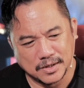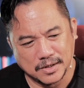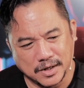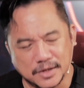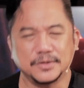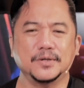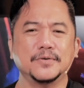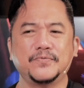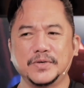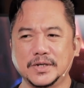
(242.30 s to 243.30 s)
I do
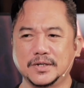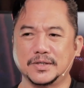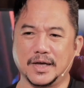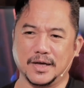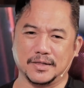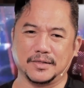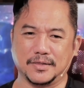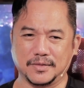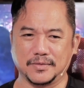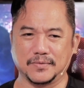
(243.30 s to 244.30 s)
feel that
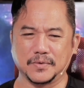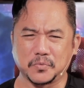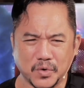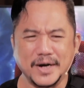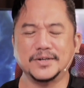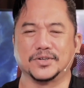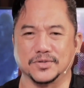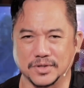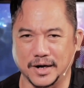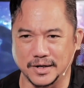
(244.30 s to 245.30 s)
the Ranger
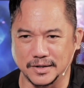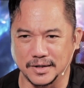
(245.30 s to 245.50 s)
line